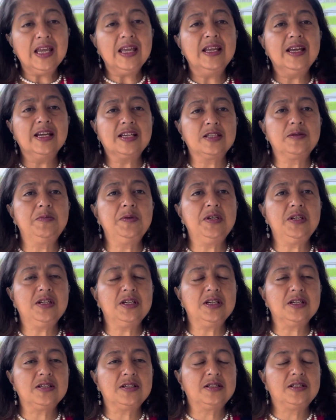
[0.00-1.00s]

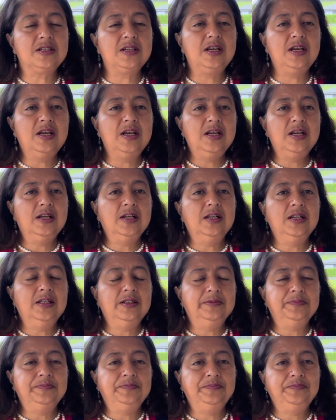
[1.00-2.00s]
experience.
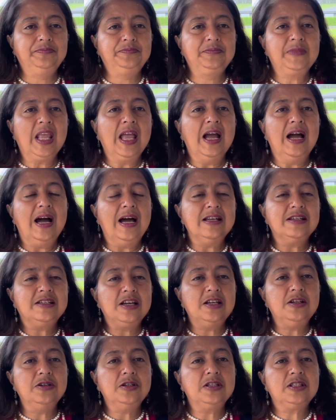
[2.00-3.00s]
I'll
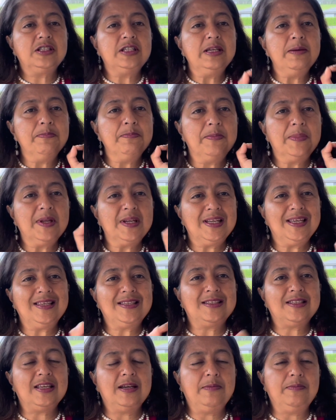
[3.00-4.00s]
tell you a simple
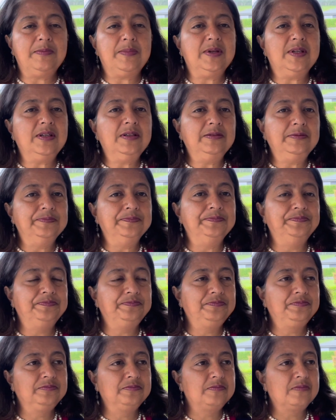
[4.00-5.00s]
example.
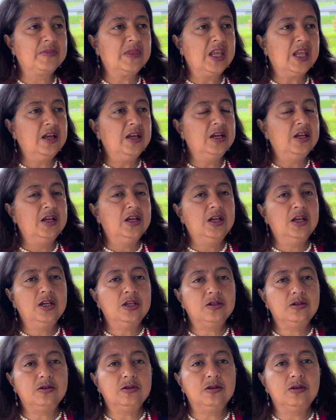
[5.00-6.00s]

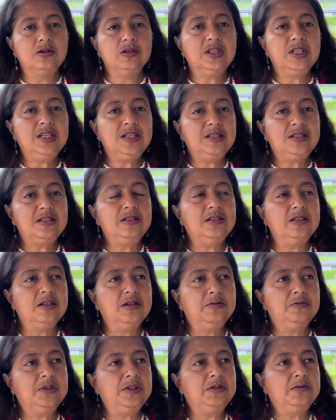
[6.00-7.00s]
So this
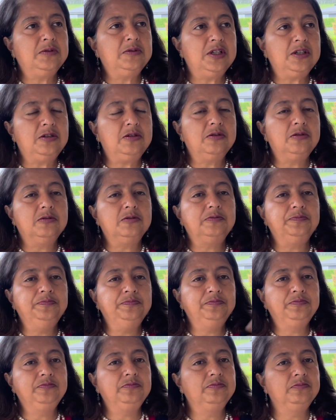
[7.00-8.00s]
year we went to
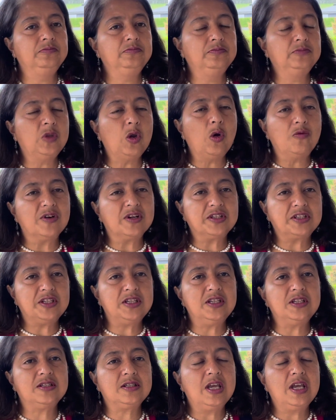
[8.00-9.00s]

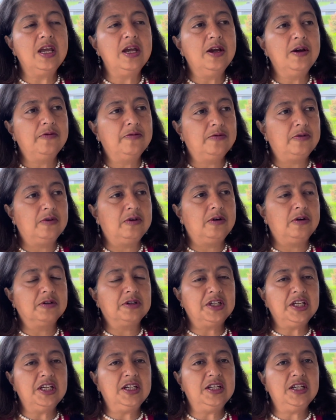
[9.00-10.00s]
overseas for
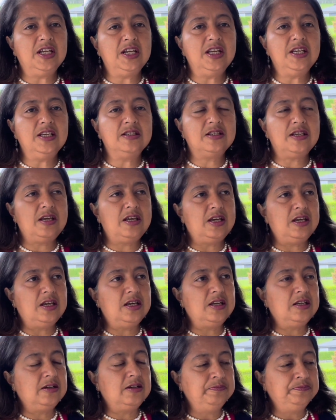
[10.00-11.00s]
10 days
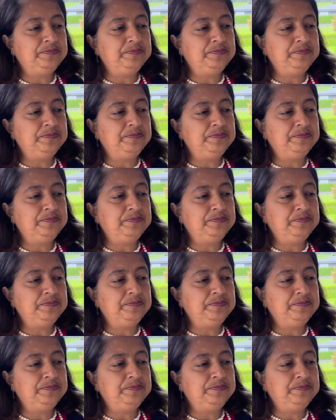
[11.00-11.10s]
and